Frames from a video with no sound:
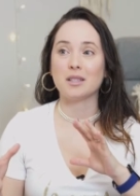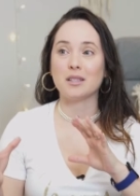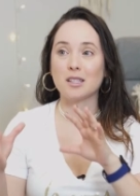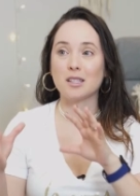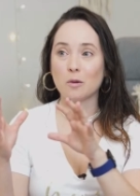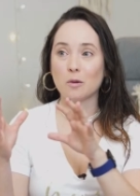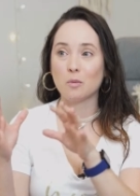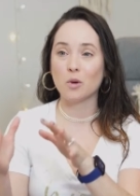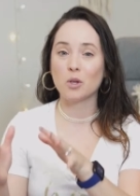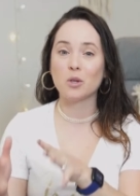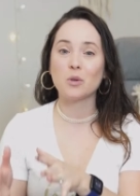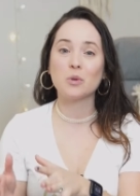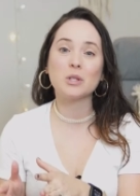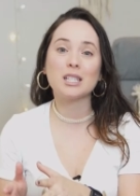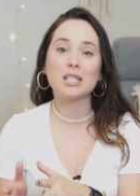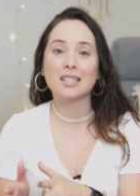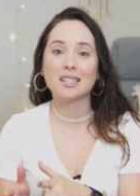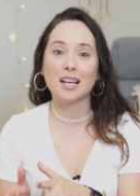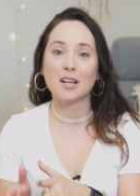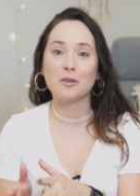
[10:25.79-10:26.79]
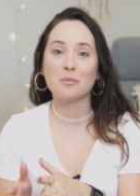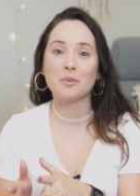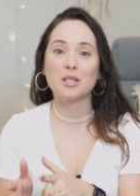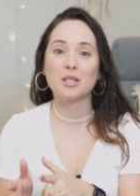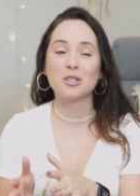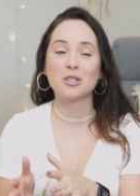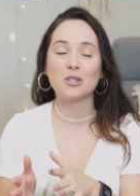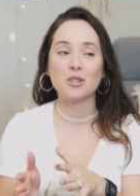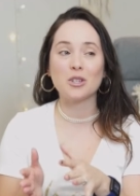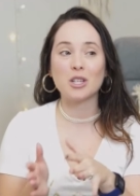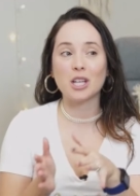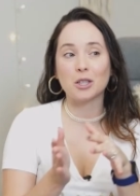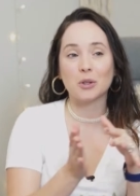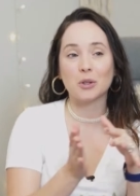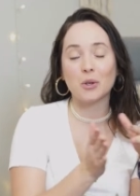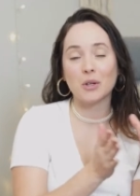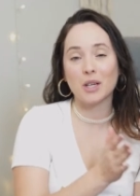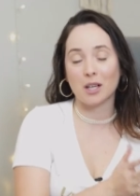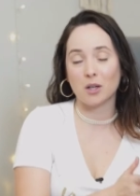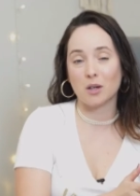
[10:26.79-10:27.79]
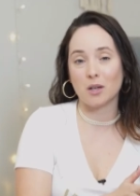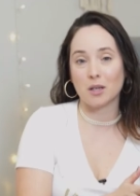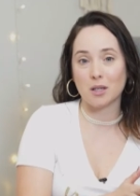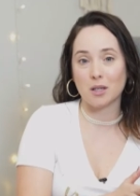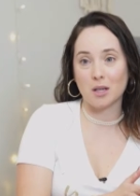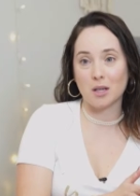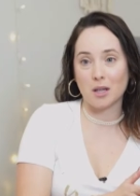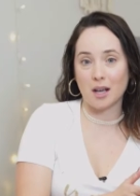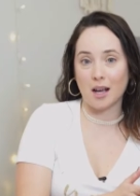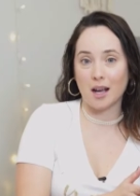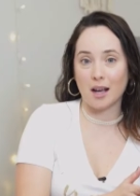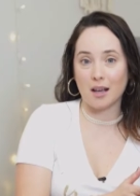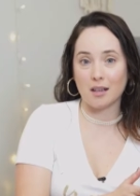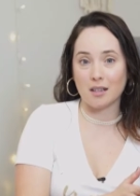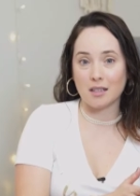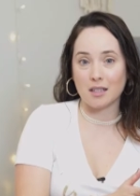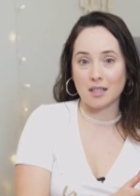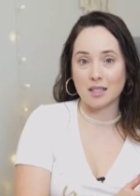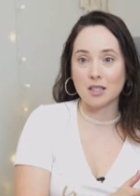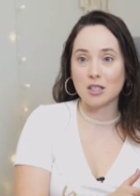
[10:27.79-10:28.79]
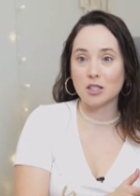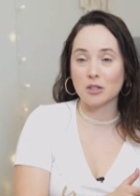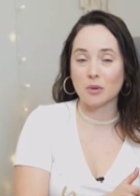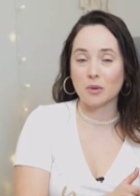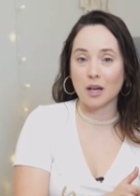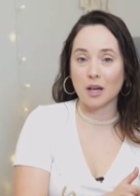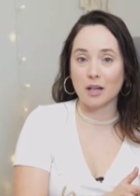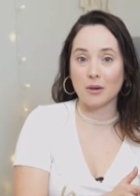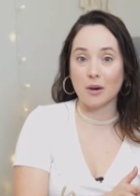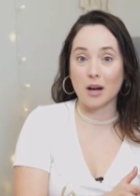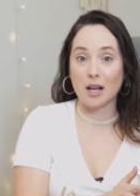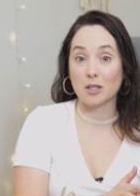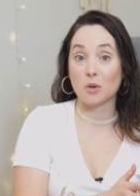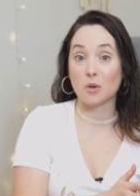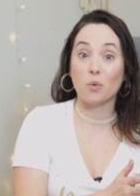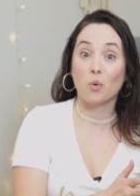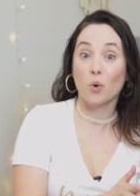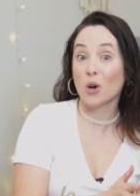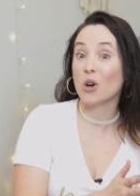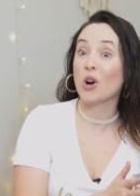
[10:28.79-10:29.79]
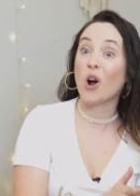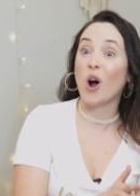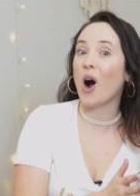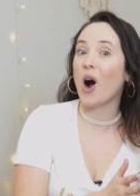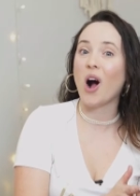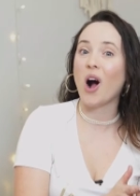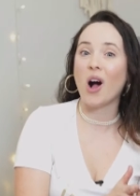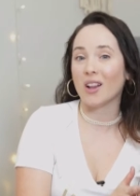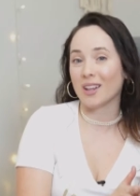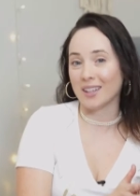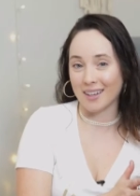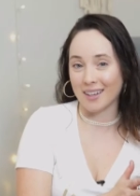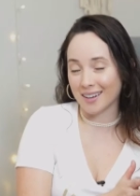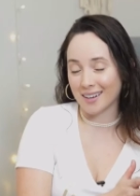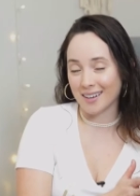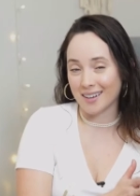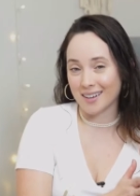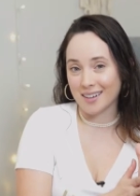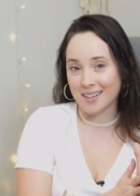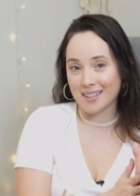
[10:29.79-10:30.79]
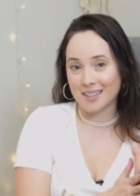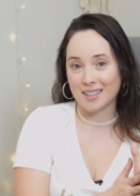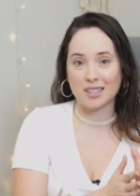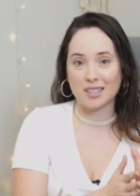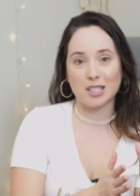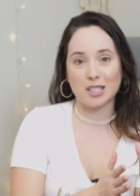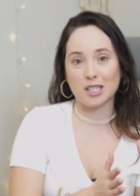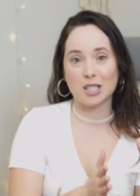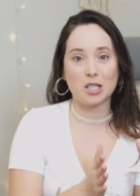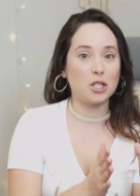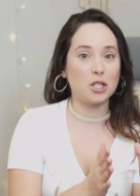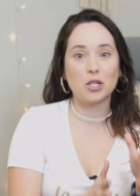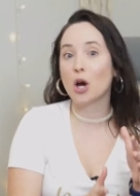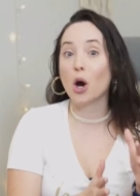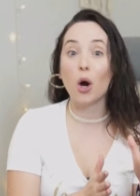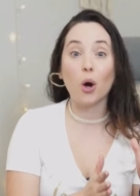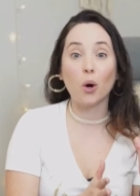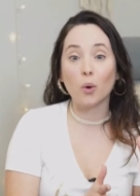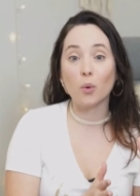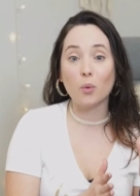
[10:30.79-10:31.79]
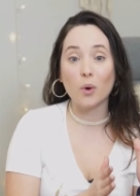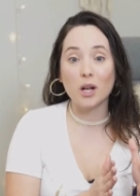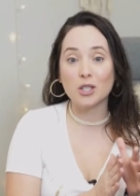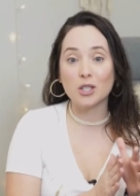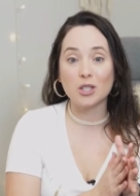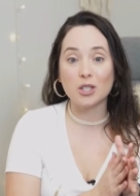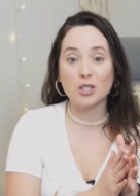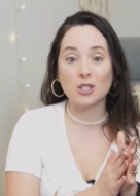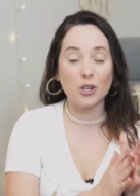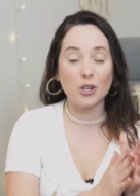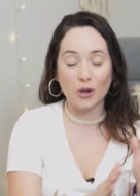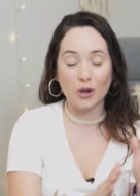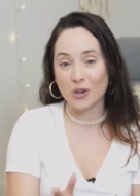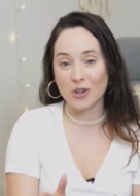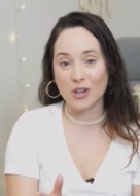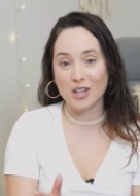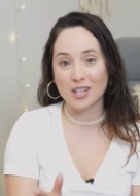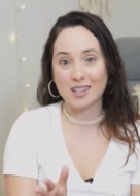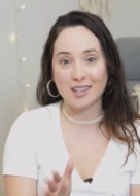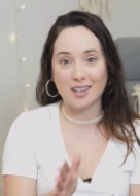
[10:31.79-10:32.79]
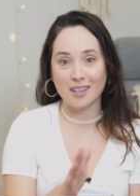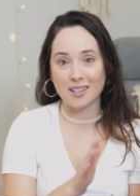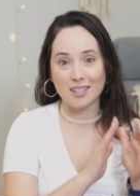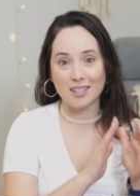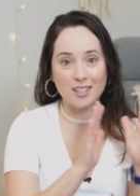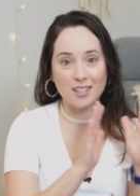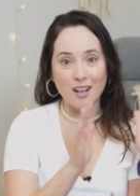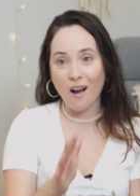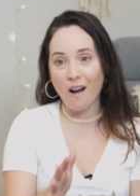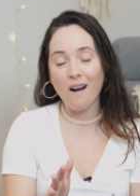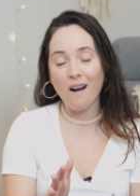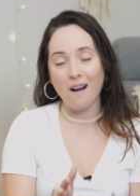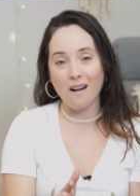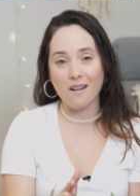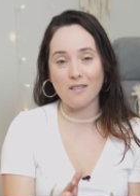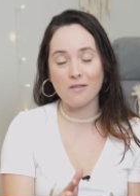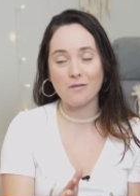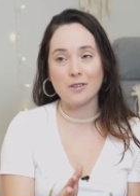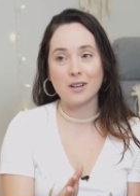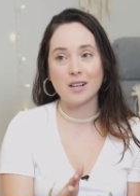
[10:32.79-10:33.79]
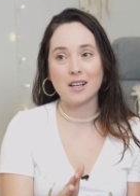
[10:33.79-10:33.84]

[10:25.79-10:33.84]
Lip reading: Someone who's a segmenter can look at an integrator as a workaholic that doesn't know when to turn things off.